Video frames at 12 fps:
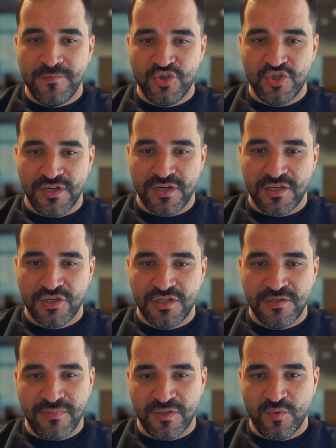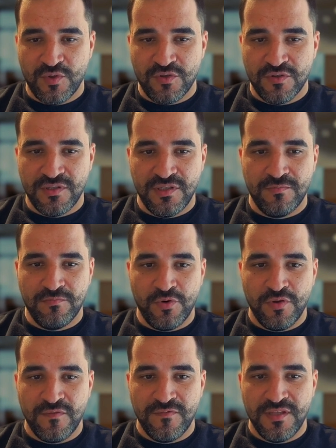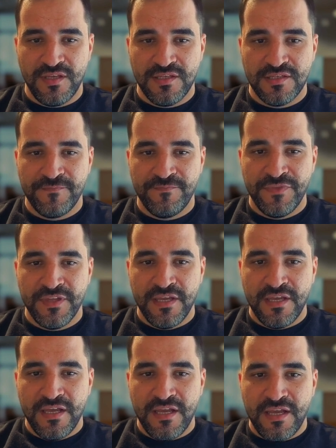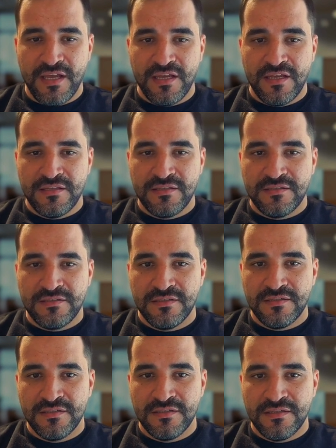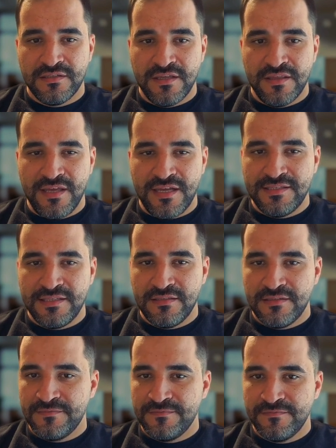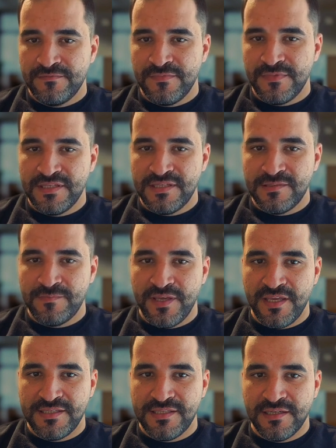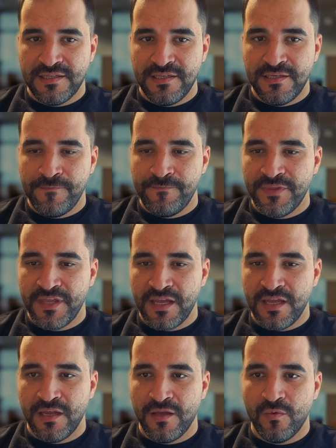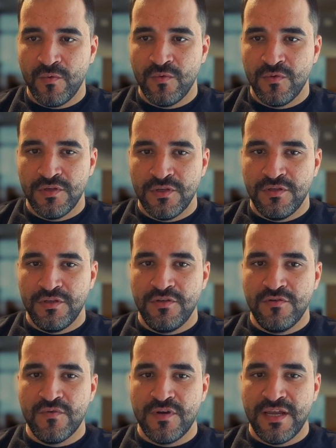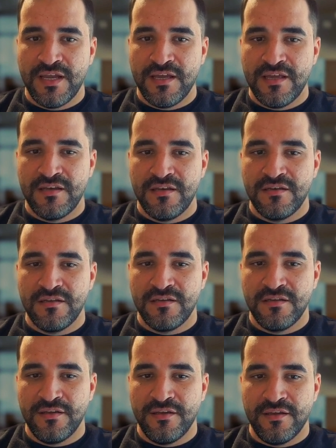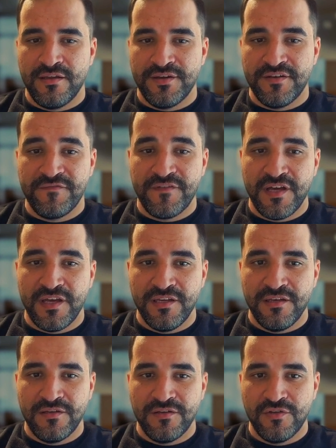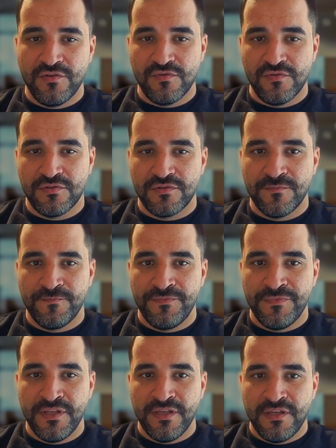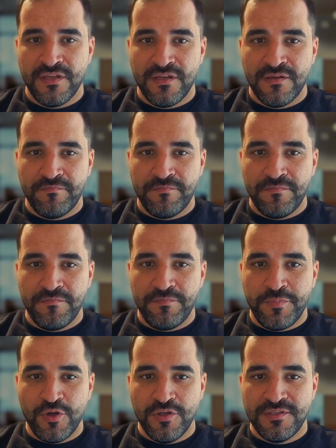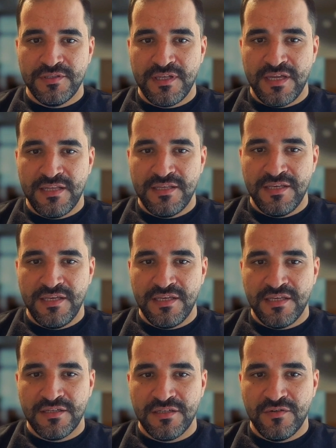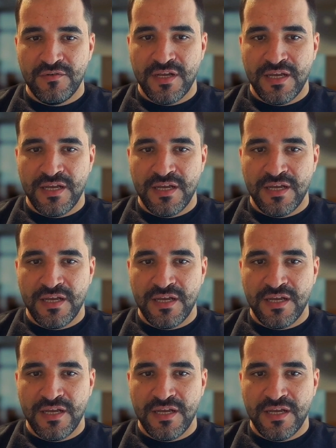image generation, but we don't need both of these. And that's it. This is basically how you can refine your bot. And here you